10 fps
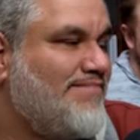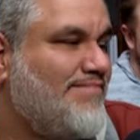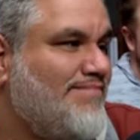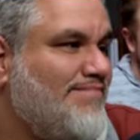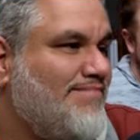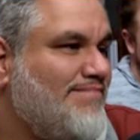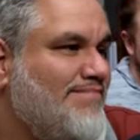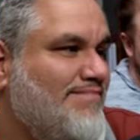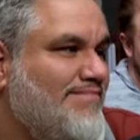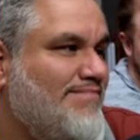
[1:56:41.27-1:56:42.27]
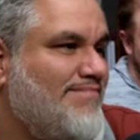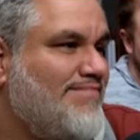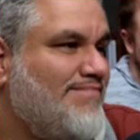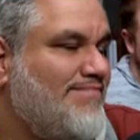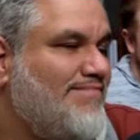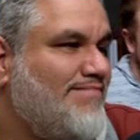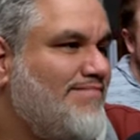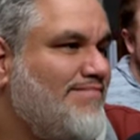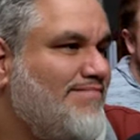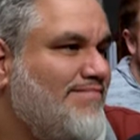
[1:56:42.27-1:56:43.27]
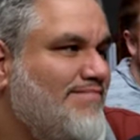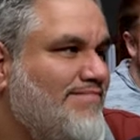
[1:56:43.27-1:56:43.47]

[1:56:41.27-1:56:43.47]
Hmm. Cannot confirm.